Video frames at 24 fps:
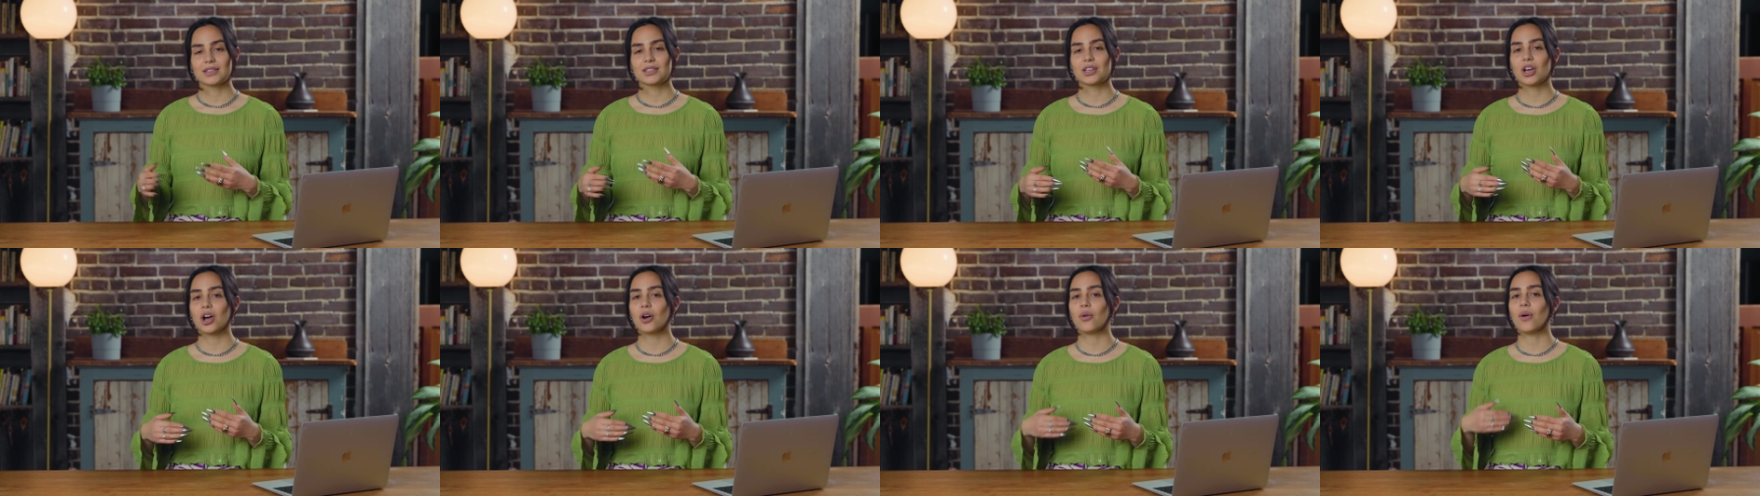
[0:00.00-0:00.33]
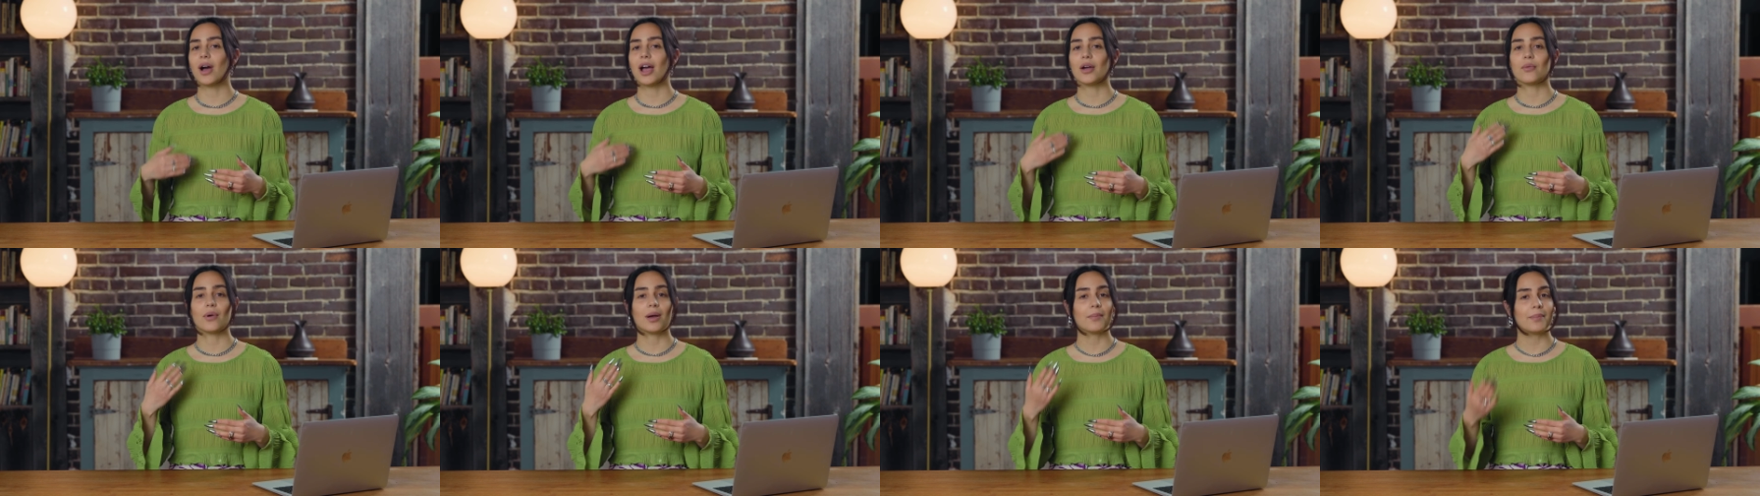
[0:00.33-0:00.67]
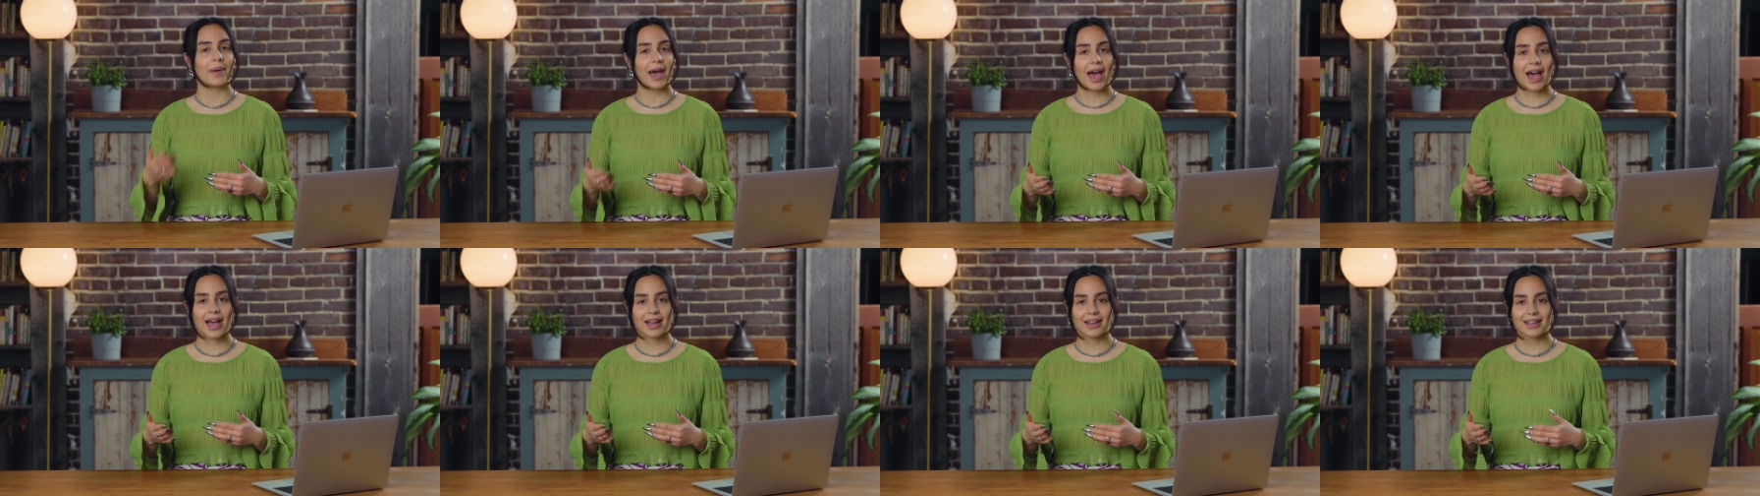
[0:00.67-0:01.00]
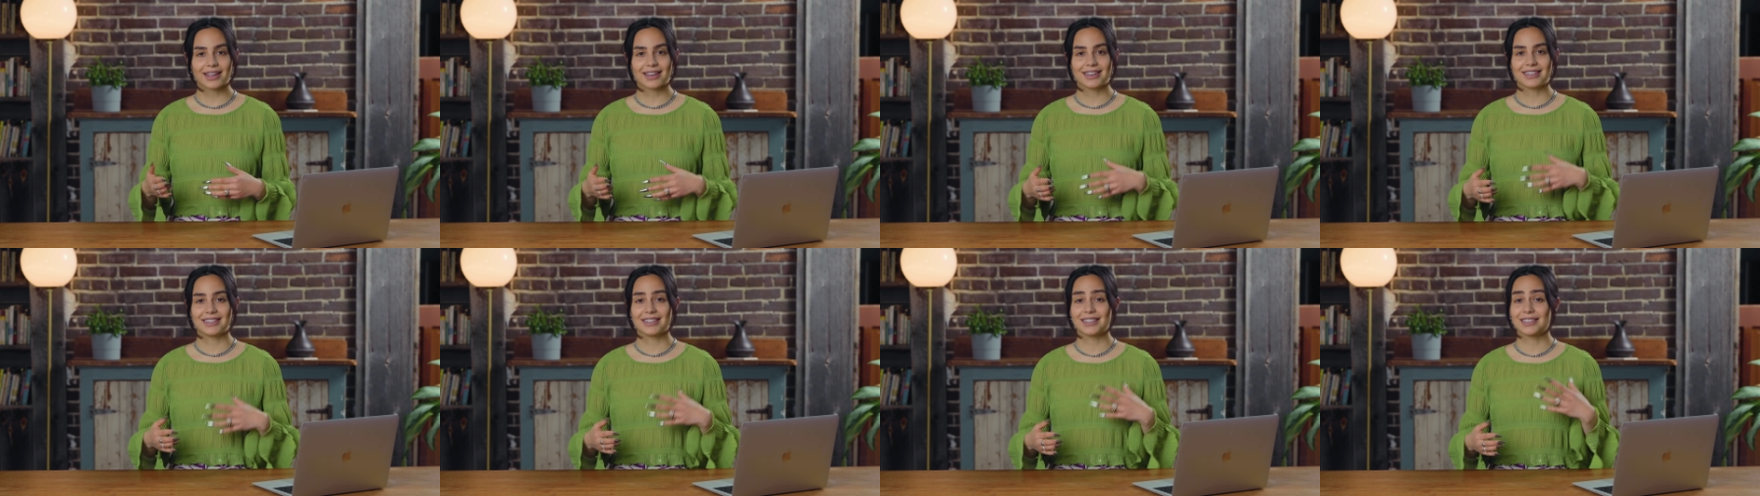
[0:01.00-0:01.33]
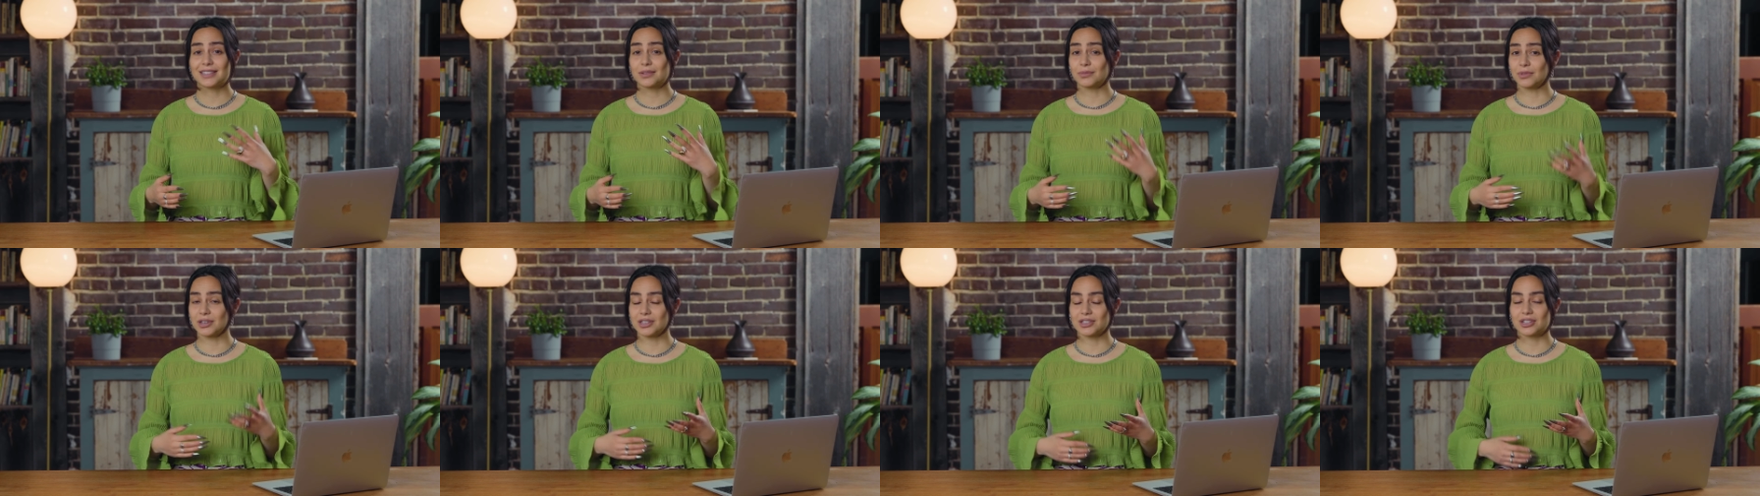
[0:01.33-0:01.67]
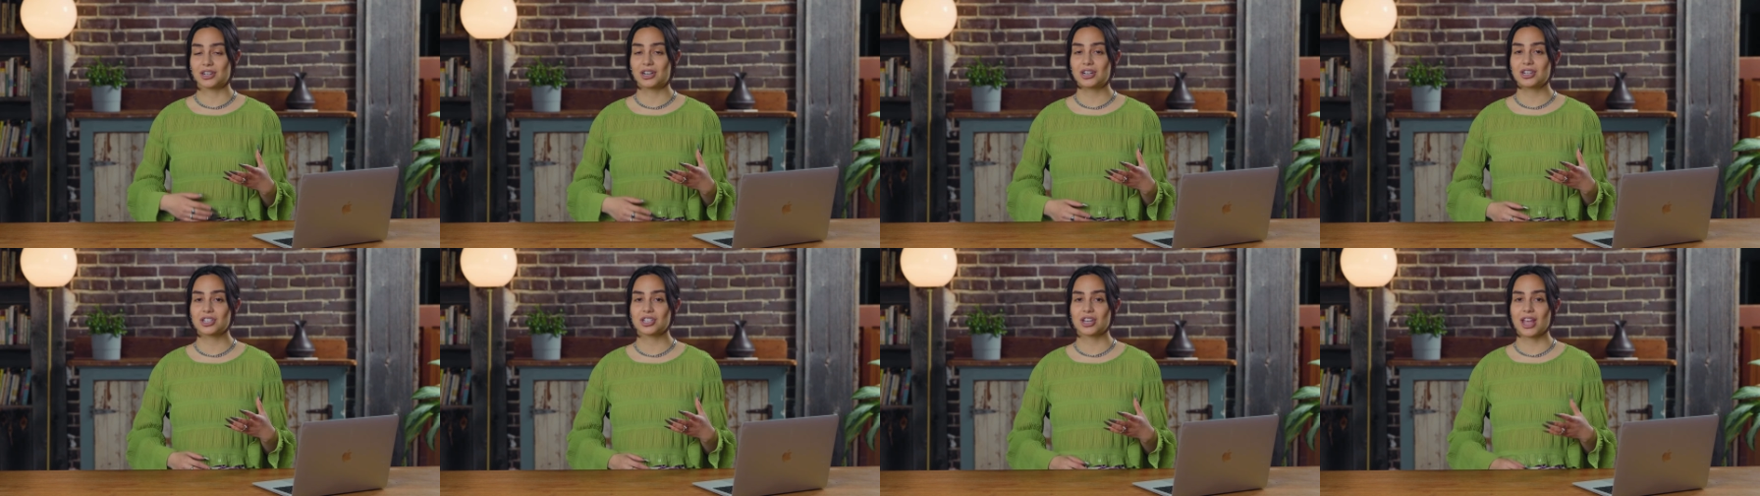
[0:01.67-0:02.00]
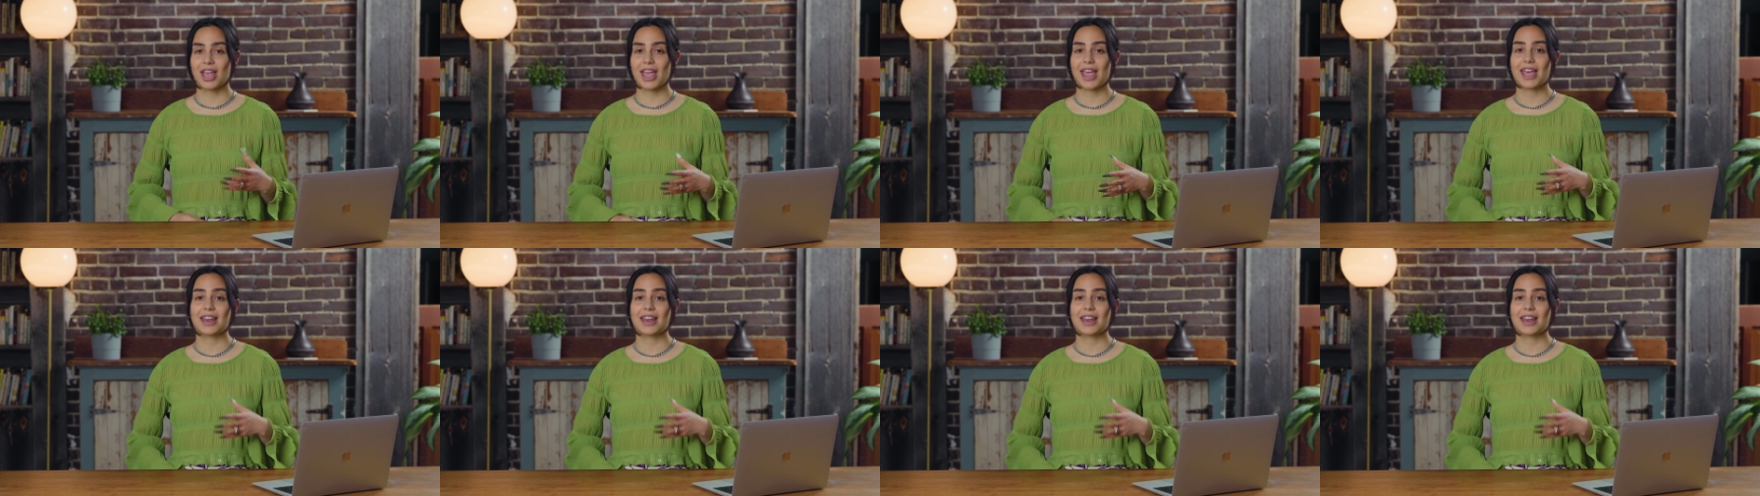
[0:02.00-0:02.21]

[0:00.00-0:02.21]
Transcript: So I went back, did some research,